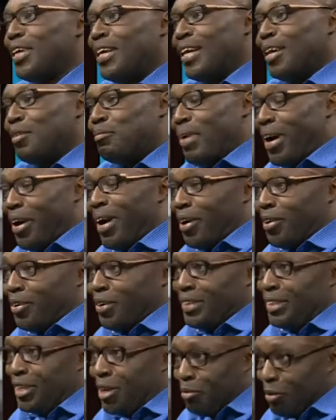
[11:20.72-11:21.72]

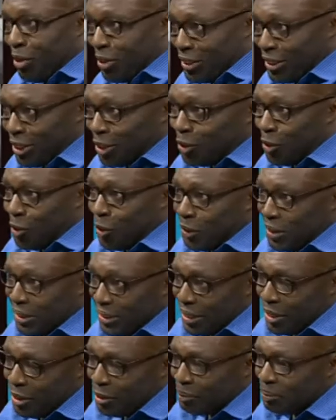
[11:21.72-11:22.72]
Baroness Amos is
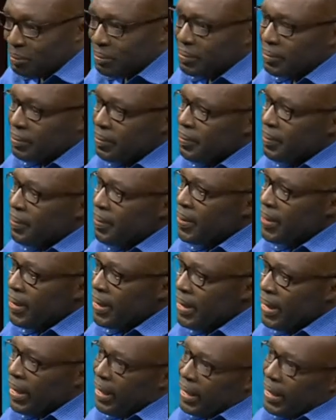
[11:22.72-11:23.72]
hosting
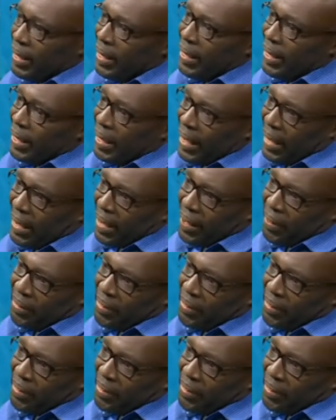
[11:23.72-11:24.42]
a